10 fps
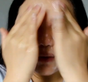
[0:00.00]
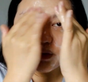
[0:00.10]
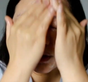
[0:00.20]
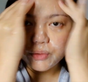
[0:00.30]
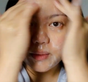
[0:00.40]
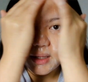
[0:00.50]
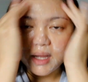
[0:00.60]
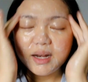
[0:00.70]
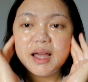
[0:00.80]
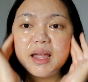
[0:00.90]
after doing
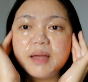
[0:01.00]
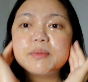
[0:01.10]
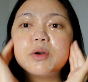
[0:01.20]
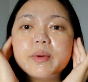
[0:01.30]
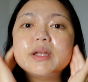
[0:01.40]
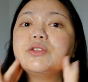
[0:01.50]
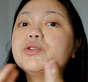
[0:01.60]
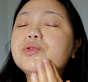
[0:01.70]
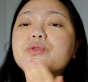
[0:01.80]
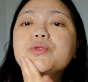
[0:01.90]
that, I am going
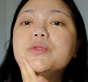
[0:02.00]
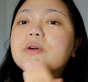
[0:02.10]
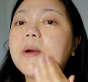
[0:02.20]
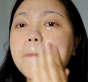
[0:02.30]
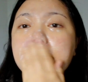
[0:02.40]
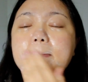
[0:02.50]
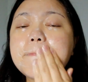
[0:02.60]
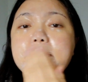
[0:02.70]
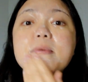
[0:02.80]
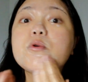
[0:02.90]
to
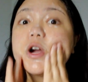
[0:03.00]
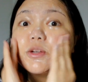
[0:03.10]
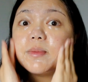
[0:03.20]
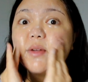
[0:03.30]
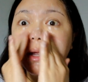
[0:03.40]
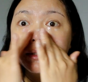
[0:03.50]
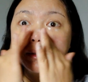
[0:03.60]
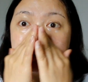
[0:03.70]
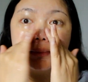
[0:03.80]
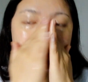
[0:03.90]
wash my face.